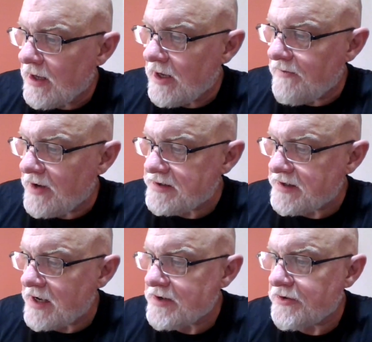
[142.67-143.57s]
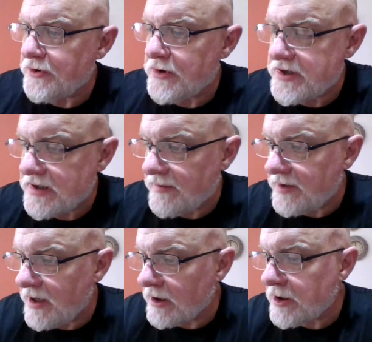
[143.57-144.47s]
Investigation 37,
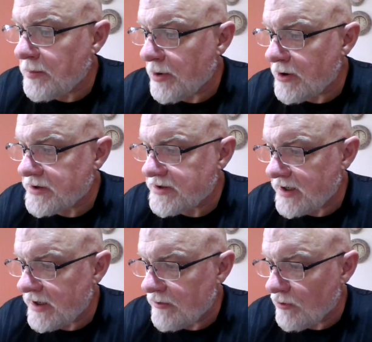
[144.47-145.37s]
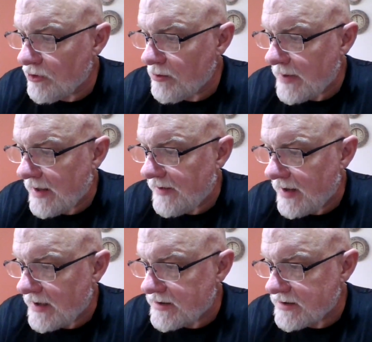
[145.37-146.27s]
The Ugly Birds, The Hidden Room, and
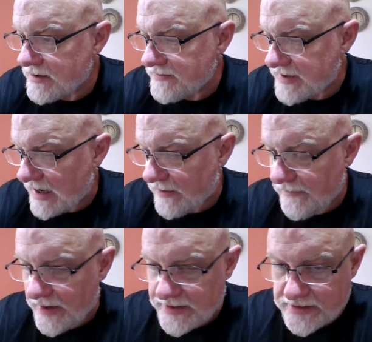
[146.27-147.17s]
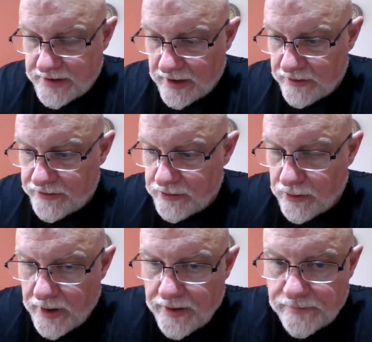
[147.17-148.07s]
The Engines of Sacrifice, the title story.